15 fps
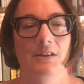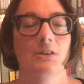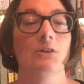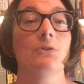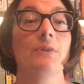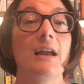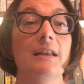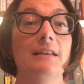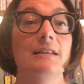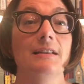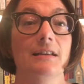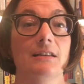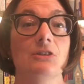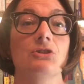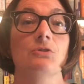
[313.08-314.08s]
The great
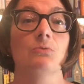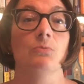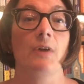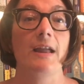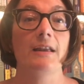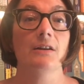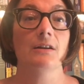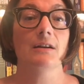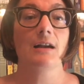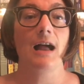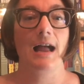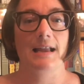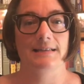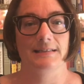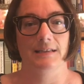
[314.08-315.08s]
Yiddish writer
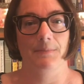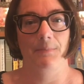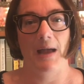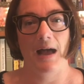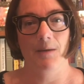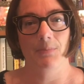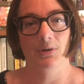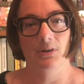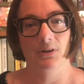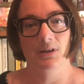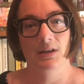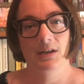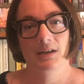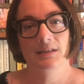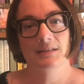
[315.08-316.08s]
Isaac Babel
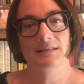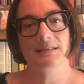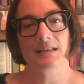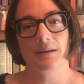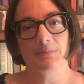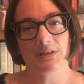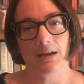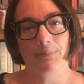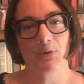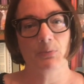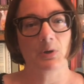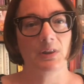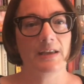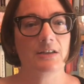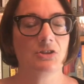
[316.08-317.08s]
summed up the
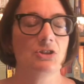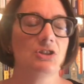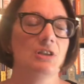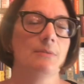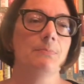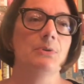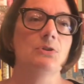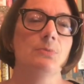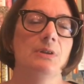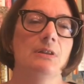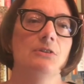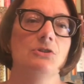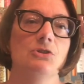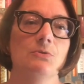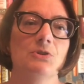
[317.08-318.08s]
relationship between the
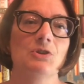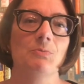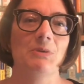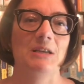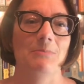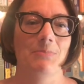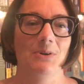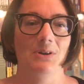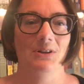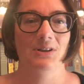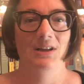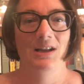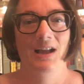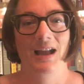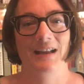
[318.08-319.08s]
Jewish people
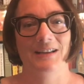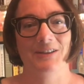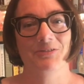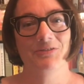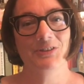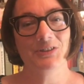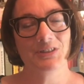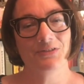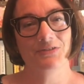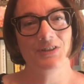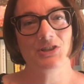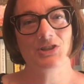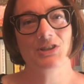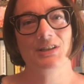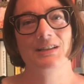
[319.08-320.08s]
and gefilte
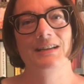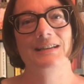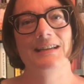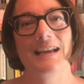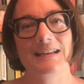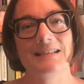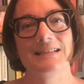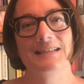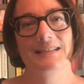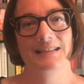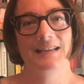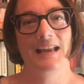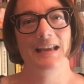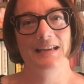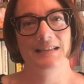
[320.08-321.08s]
fish in a
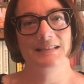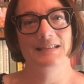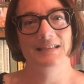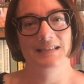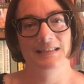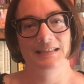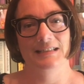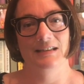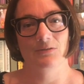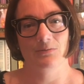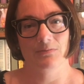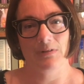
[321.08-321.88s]
1918